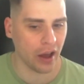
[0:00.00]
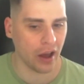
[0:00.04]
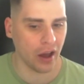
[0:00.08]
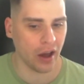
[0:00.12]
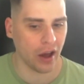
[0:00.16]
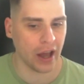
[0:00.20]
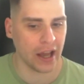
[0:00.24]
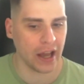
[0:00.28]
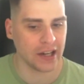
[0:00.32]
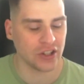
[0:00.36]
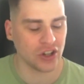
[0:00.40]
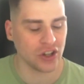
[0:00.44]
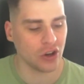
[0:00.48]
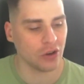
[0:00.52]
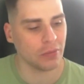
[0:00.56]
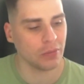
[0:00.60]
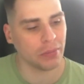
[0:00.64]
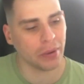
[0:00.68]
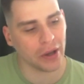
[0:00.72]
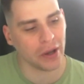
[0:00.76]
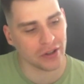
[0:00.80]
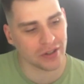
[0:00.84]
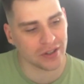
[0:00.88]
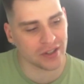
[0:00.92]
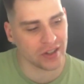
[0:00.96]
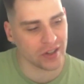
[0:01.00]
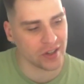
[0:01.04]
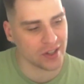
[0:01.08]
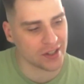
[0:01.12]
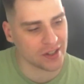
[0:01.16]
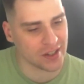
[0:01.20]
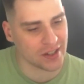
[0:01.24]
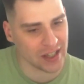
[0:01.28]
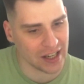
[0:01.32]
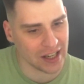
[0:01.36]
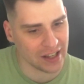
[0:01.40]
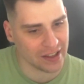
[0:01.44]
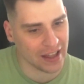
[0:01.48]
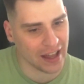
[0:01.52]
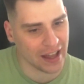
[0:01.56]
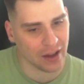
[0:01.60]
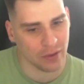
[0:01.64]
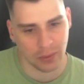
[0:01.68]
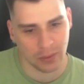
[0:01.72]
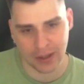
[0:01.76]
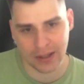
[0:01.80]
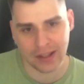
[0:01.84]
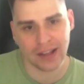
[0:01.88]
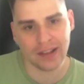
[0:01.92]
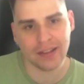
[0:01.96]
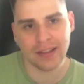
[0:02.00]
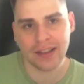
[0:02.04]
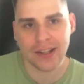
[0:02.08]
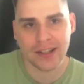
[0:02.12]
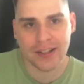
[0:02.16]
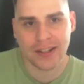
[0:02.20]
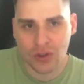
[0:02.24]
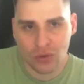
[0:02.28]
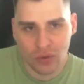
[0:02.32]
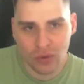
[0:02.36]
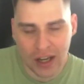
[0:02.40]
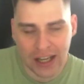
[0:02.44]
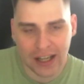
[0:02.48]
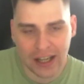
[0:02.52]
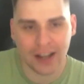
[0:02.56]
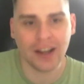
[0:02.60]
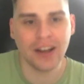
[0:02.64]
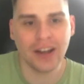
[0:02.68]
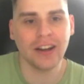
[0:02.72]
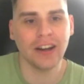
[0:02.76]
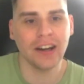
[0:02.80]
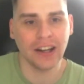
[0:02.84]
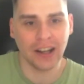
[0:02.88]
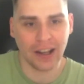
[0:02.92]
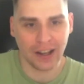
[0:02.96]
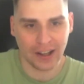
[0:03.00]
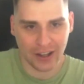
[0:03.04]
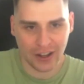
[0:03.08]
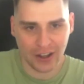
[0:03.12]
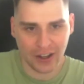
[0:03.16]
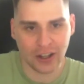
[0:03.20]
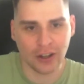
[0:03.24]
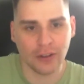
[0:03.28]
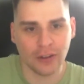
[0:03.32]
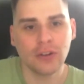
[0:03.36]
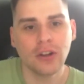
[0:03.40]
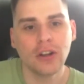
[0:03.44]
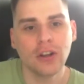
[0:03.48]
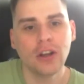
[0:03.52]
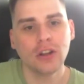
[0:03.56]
I don't personally see that within this arena. And I kind of